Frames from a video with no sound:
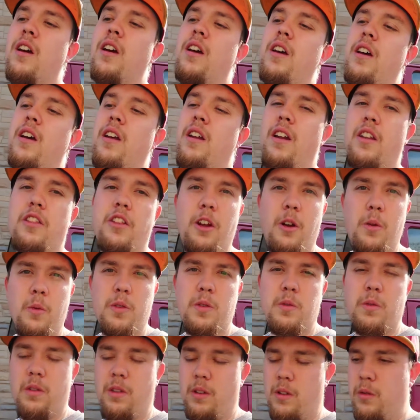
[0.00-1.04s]
and I thought it
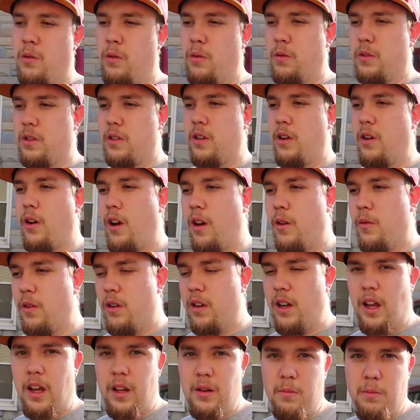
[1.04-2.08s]
was really cool, so I
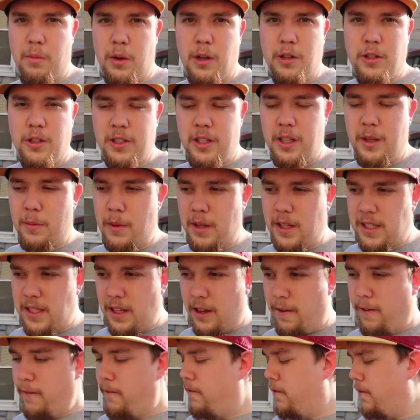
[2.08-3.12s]
went ahead and purchased it
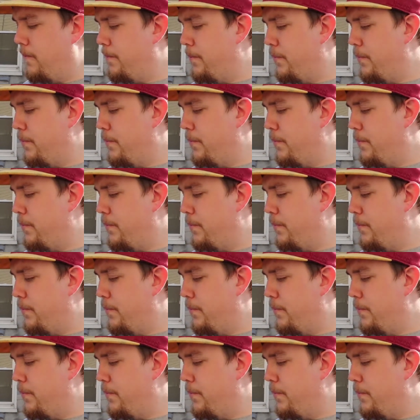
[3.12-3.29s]
myself.